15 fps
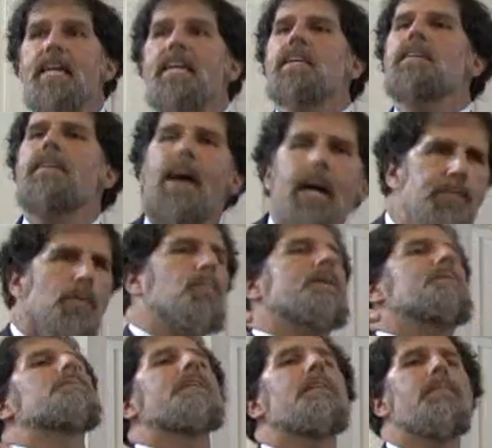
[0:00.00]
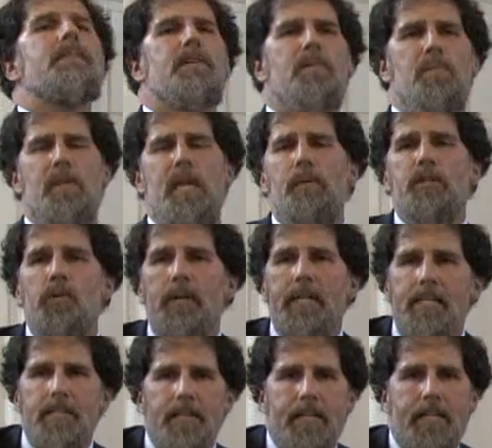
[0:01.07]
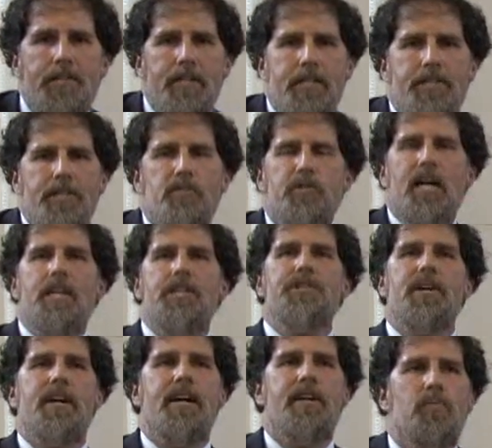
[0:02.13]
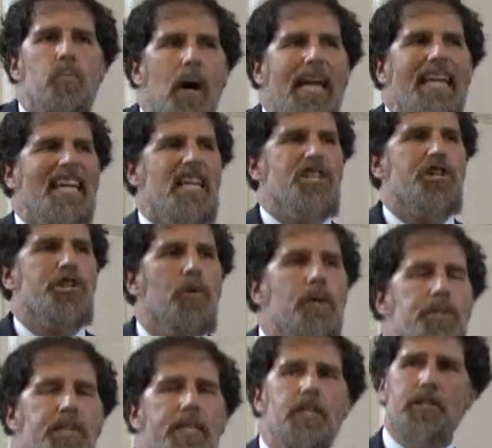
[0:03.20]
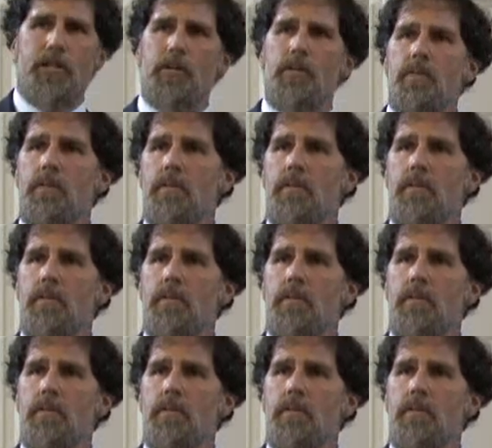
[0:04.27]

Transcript: Yes, what we believe that we're doing is a just and right and Jewish thing to do.